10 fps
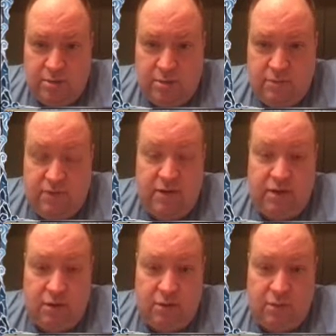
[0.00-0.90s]
defending
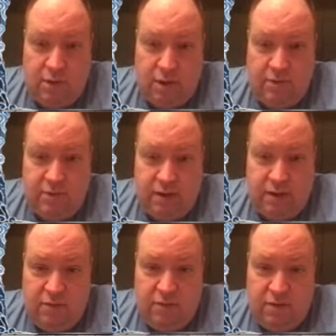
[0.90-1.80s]
hero adds a
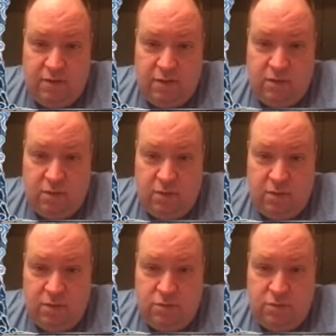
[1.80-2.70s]
defending card
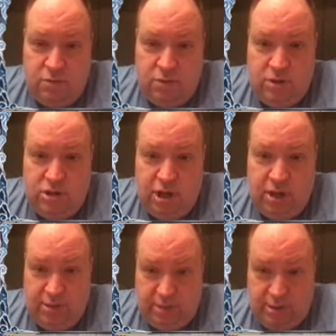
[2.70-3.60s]
to the
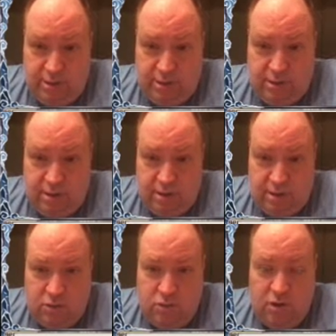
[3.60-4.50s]
chain link,
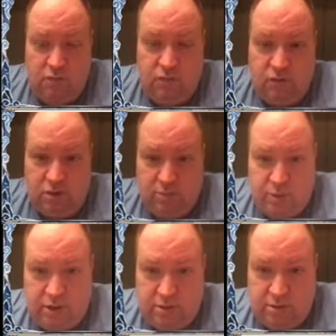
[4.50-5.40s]
create a
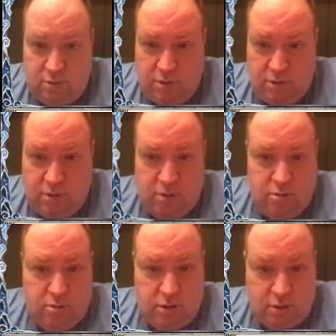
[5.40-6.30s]
Frostbite token
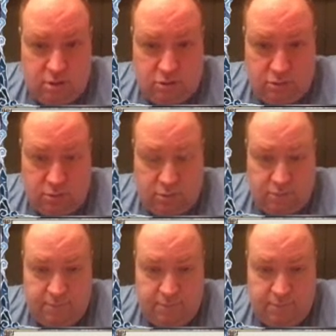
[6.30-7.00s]
under their control.